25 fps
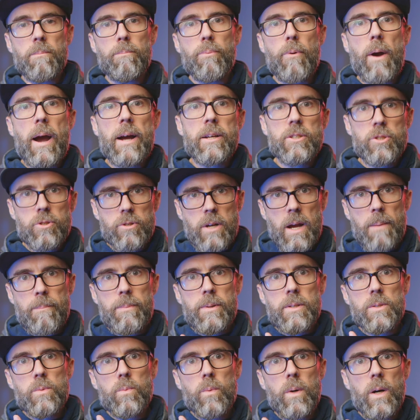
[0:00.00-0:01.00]
bra strap
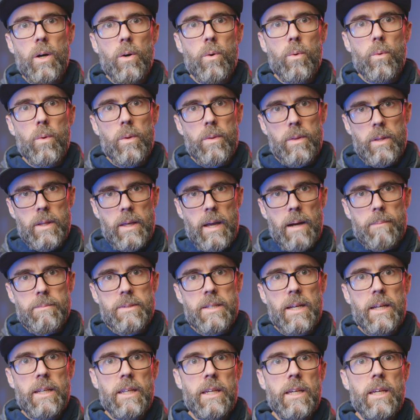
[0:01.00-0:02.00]
as well
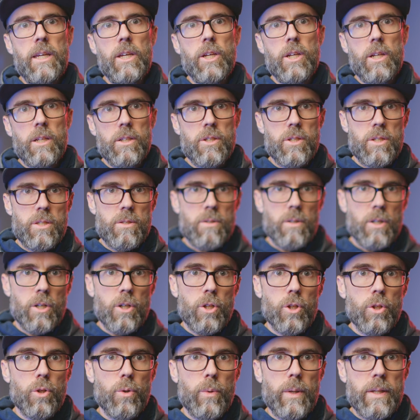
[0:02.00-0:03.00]
comes down here. You can just
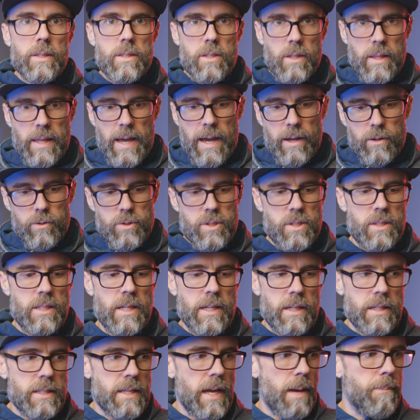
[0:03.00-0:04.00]
glue it to that or
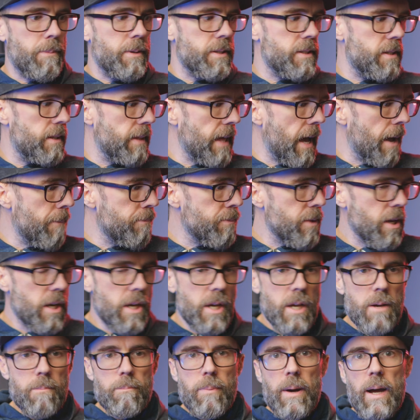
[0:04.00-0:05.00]
sticky tape it to that.
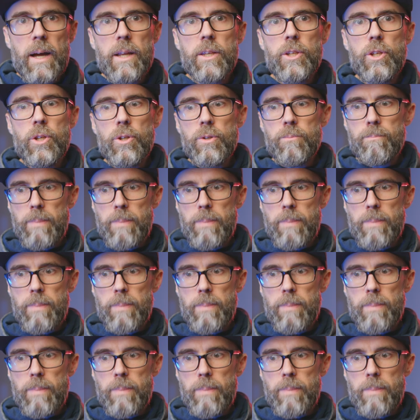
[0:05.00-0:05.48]
But you